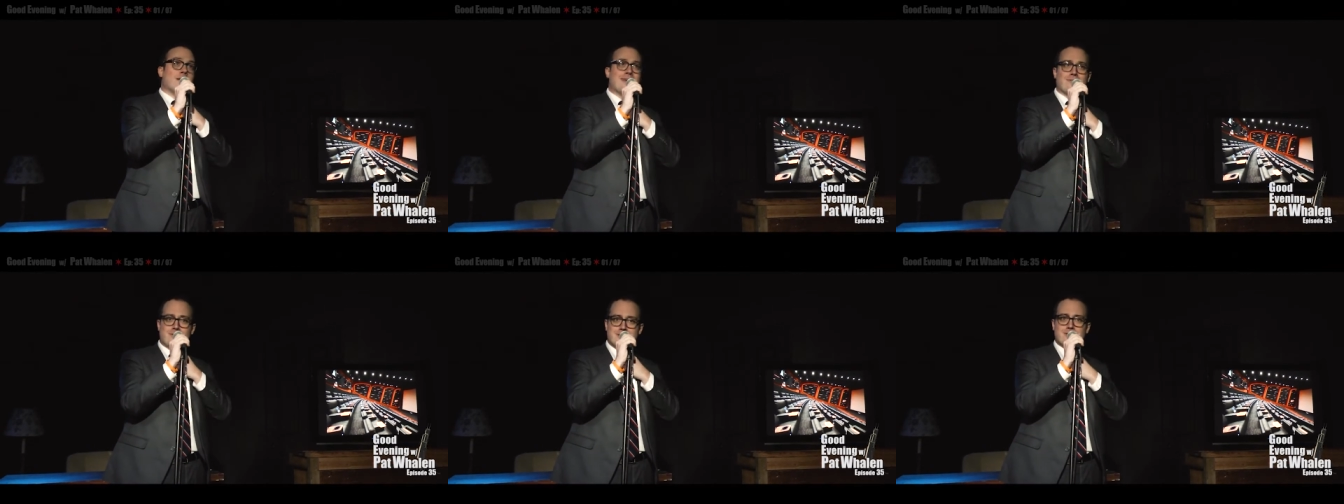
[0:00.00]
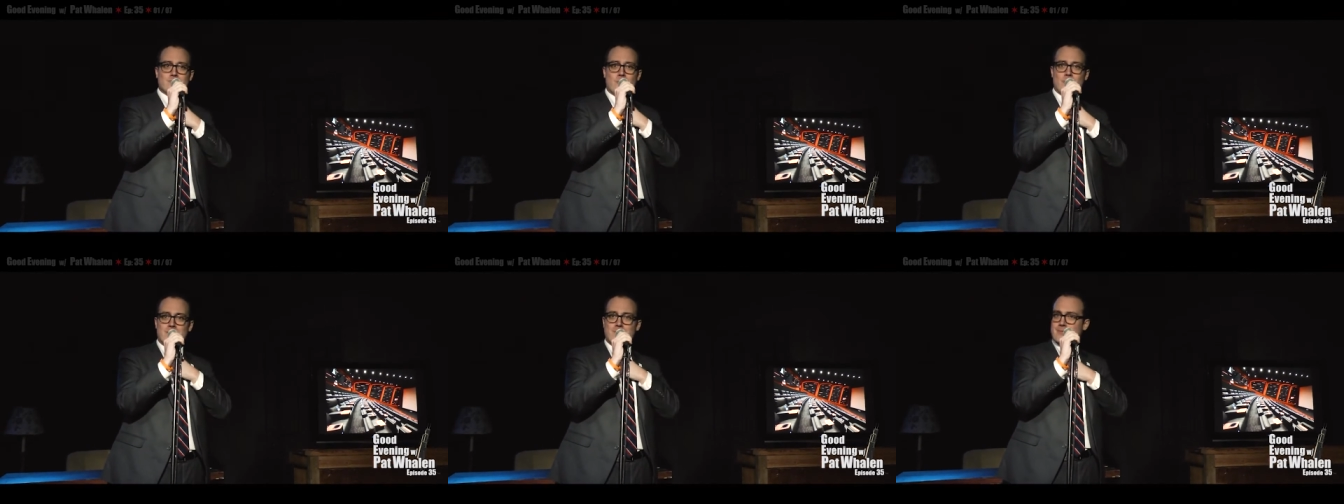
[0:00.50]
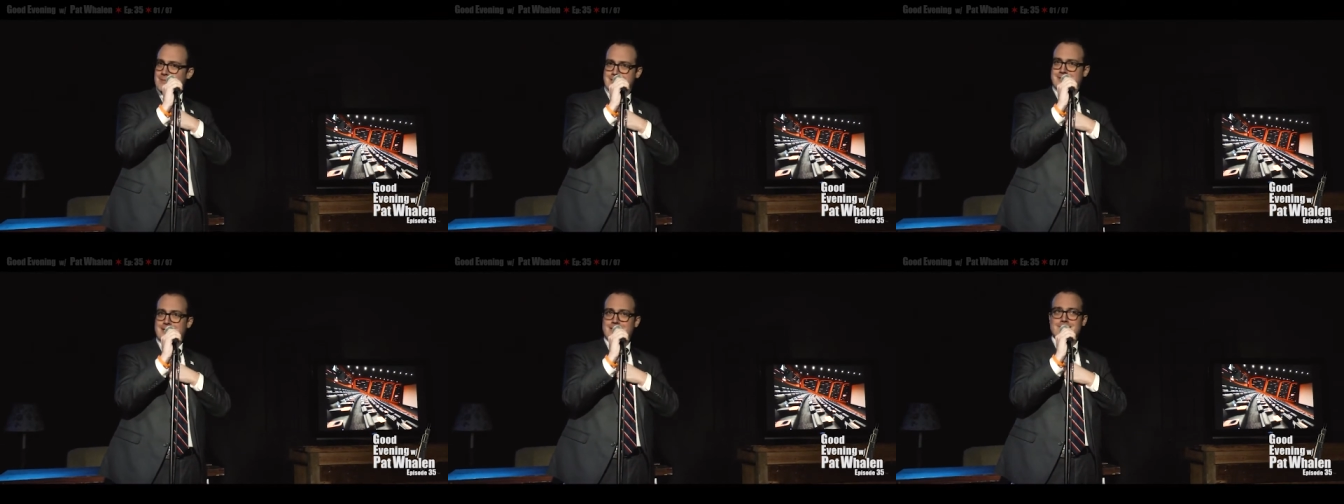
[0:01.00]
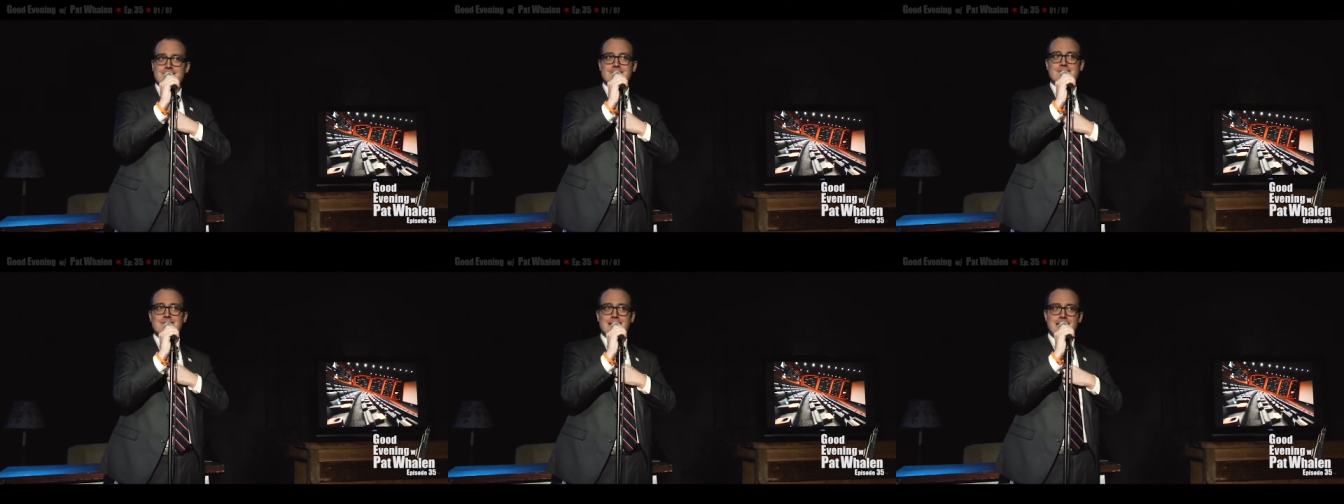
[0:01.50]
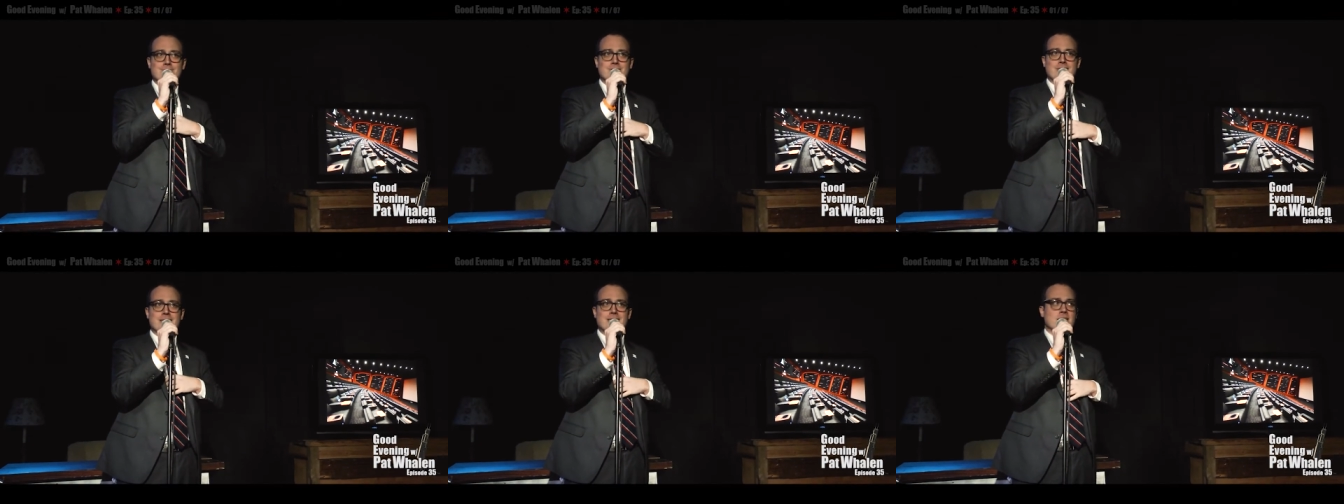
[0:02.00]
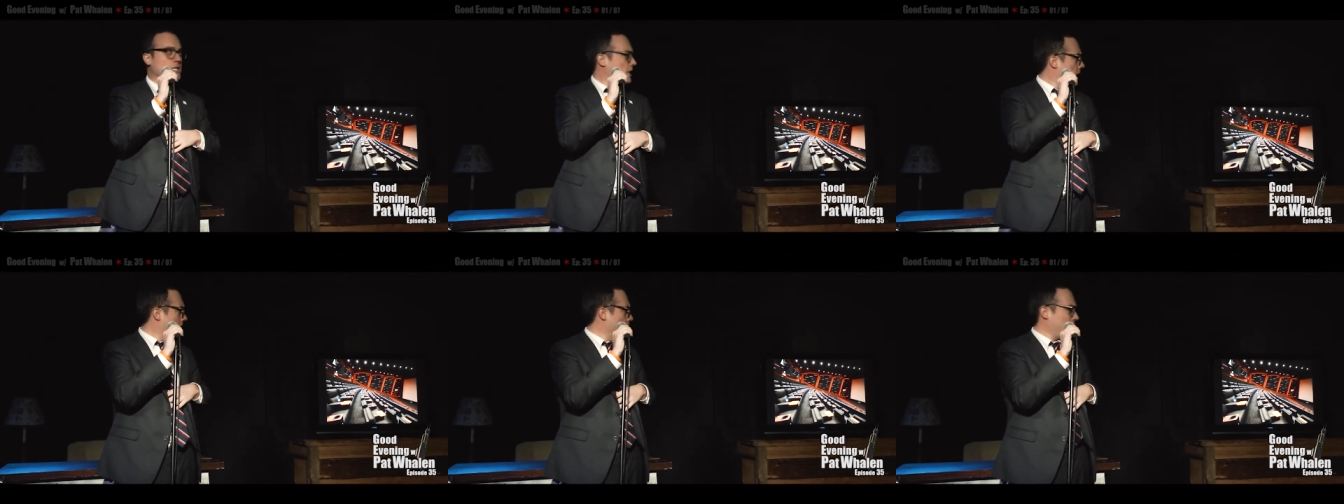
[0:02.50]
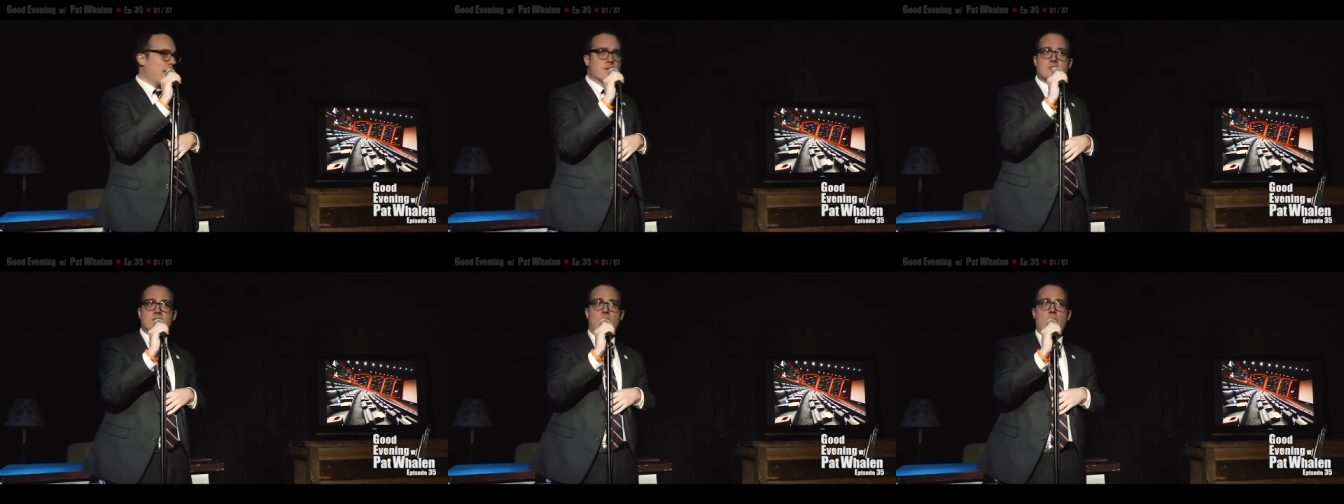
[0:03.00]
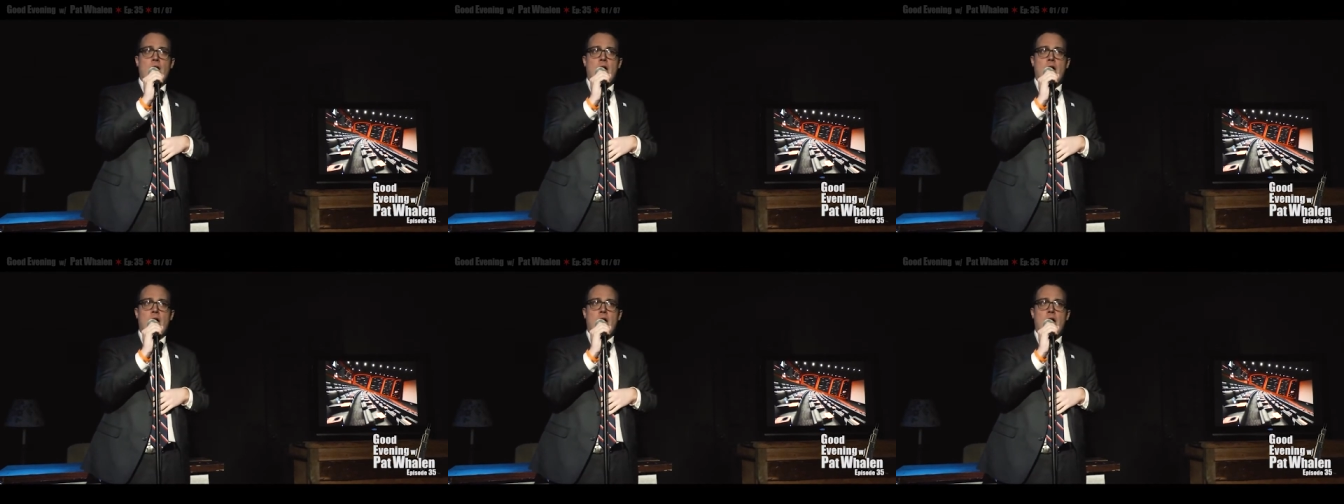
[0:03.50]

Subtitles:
If this is what we've been missing, I'm good. What else is going